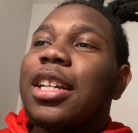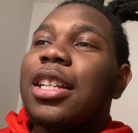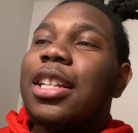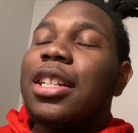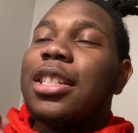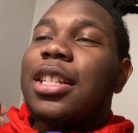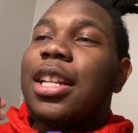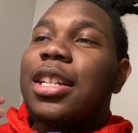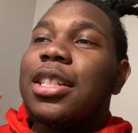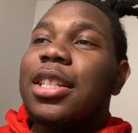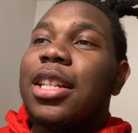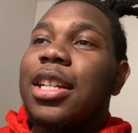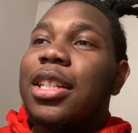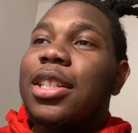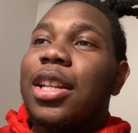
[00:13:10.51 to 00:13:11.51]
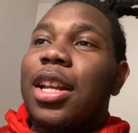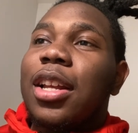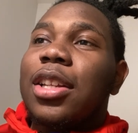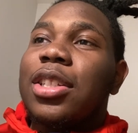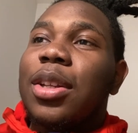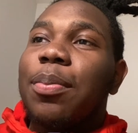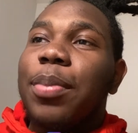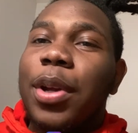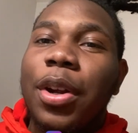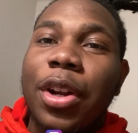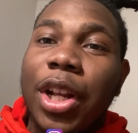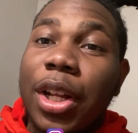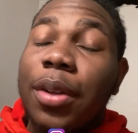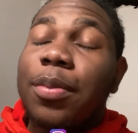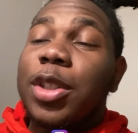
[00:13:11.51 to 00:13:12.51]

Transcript: this this this superior